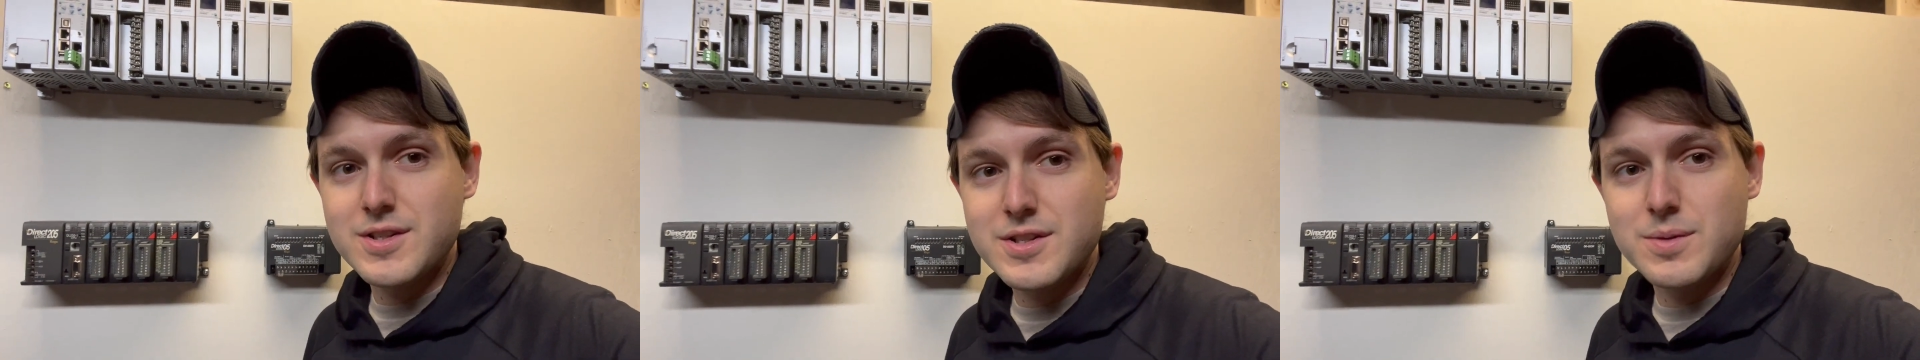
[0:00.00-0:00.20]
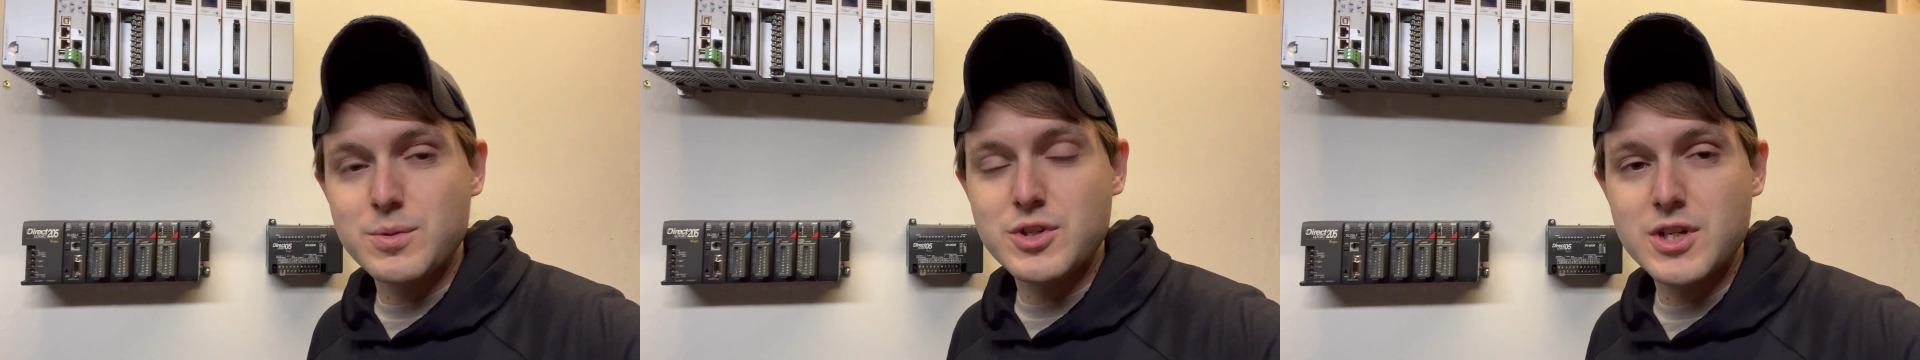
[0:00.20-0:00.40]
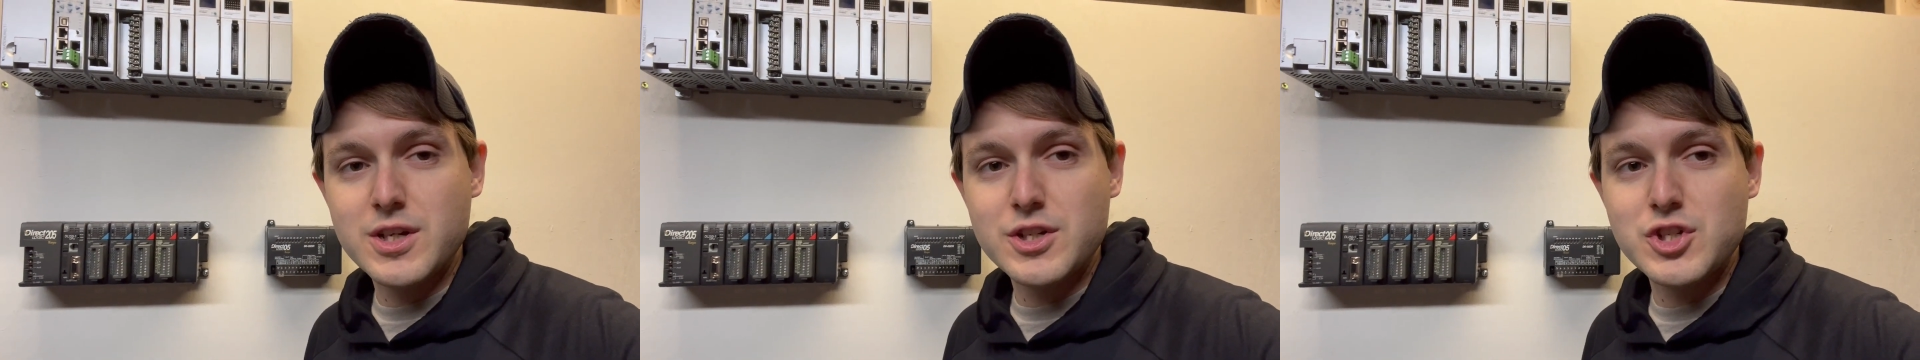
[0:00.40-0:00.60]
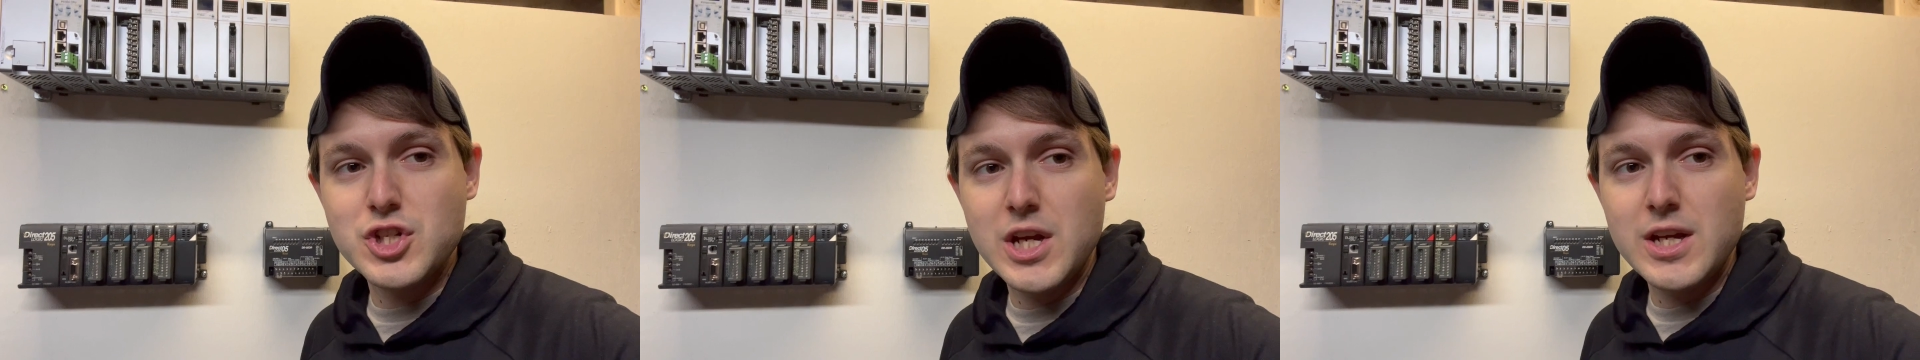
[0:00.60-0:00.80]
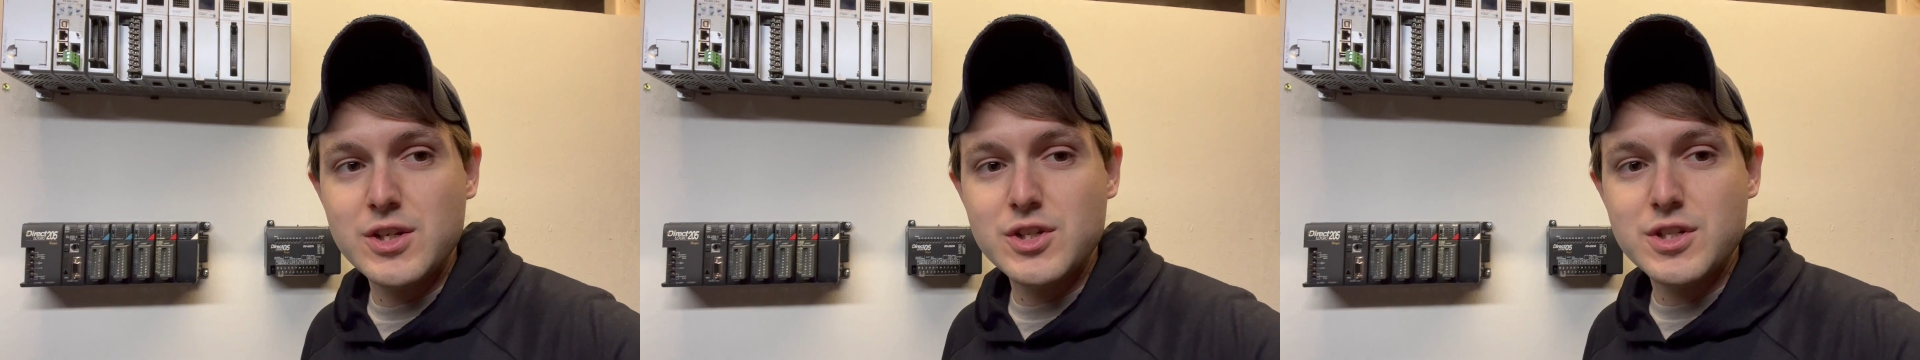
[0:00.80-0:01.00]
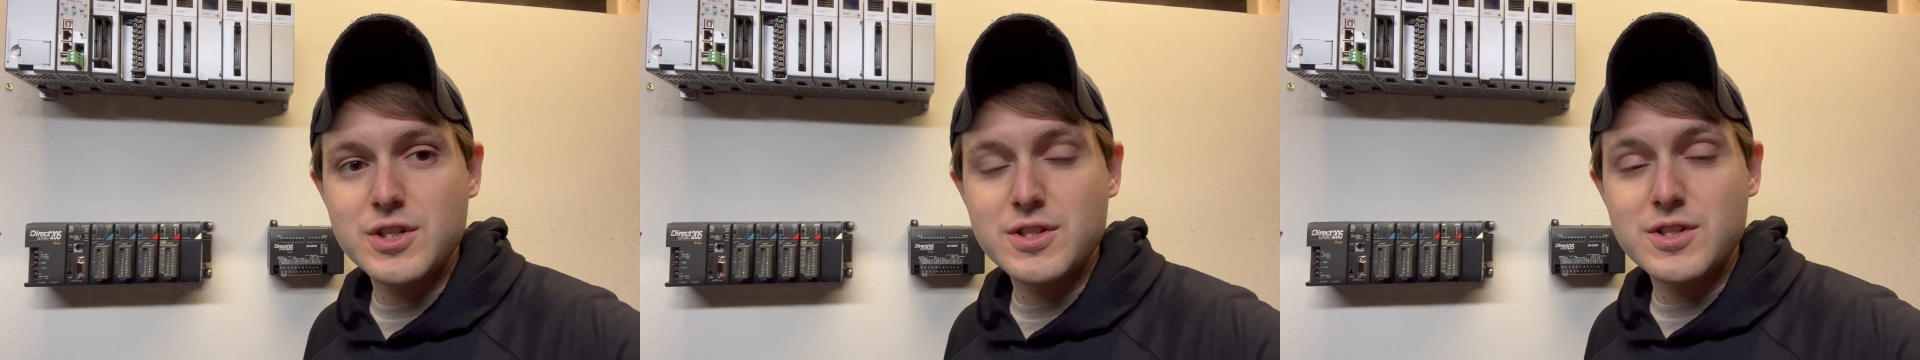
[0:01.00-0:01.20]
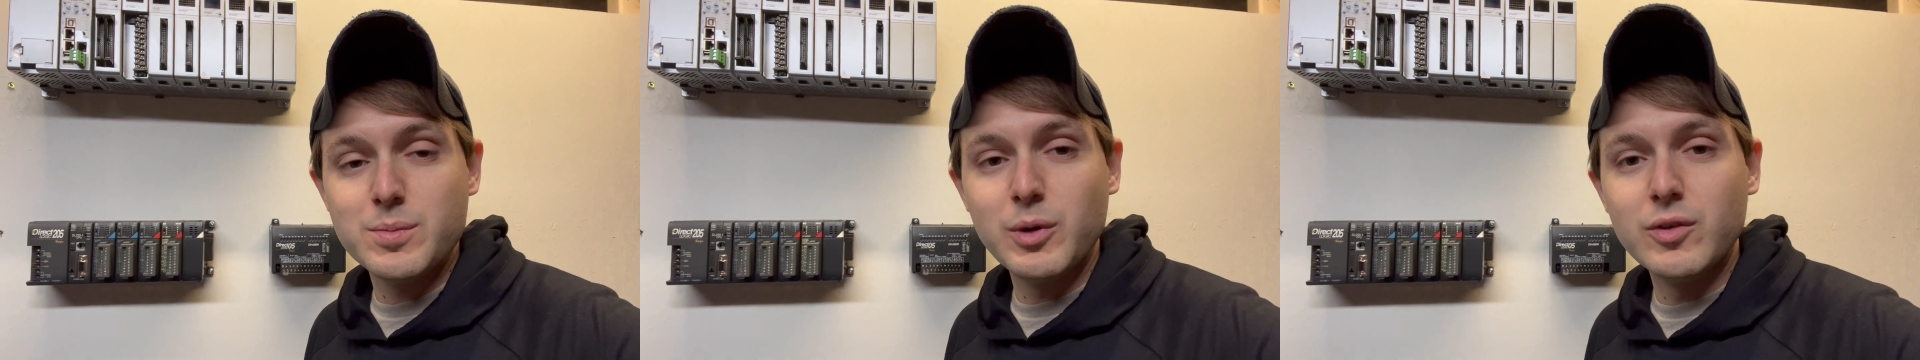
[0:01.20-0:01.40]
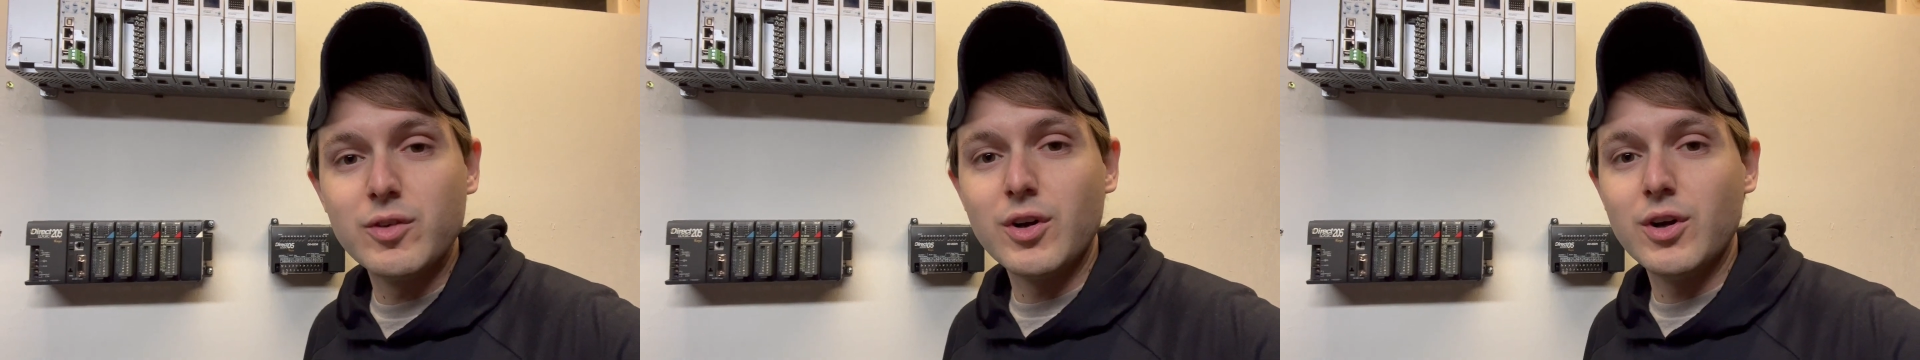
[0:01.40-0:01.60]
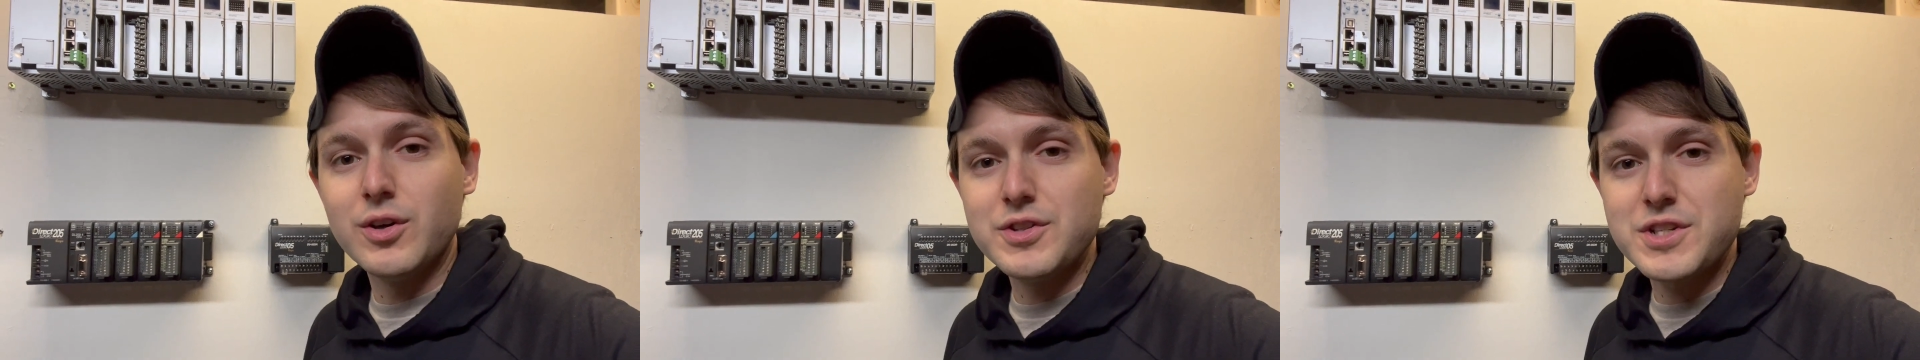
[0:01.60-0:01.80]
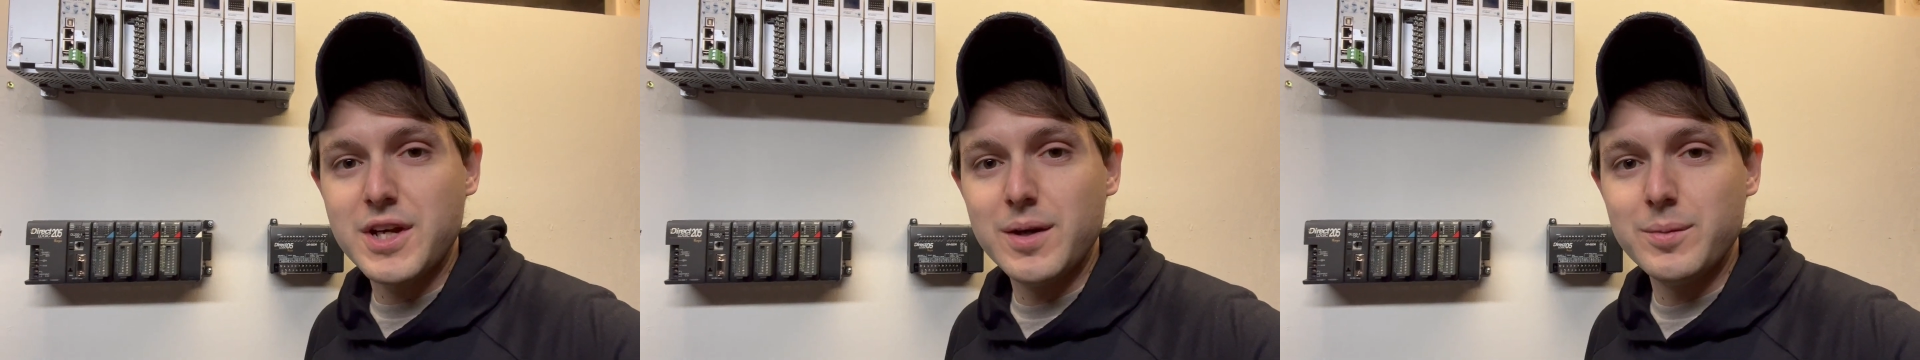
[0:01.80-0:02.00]
some serious changes and some
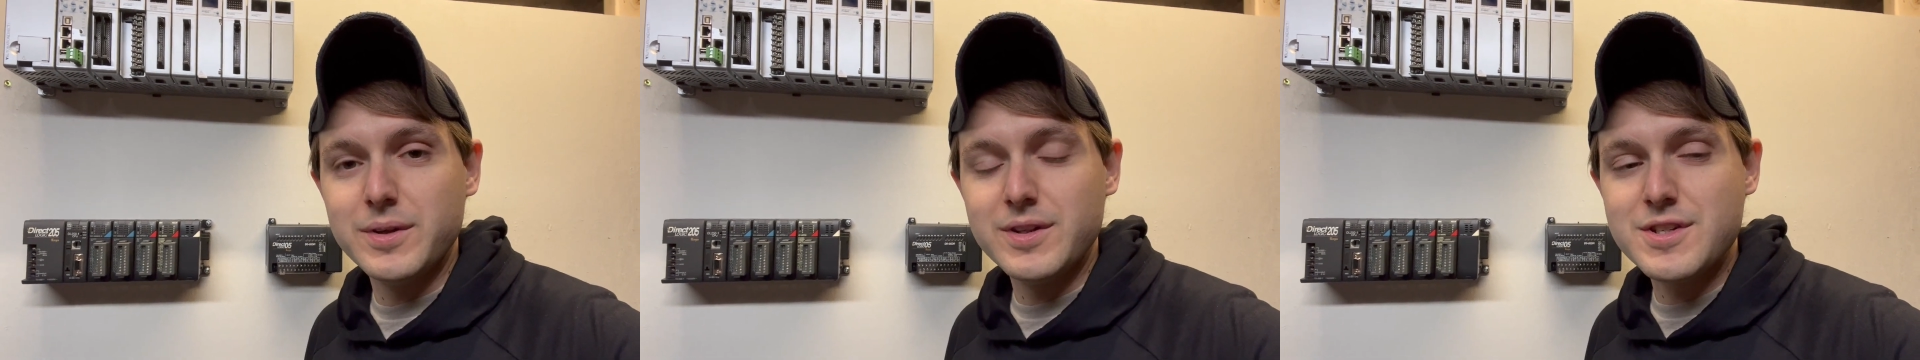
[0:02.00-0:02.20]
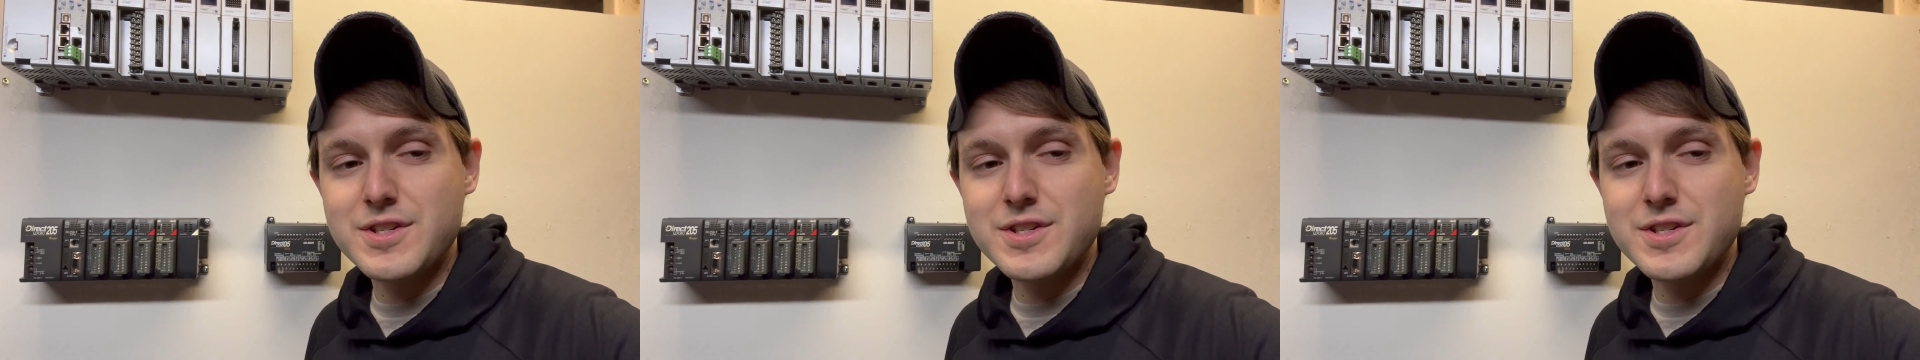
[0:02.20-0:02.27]
overhauls coming.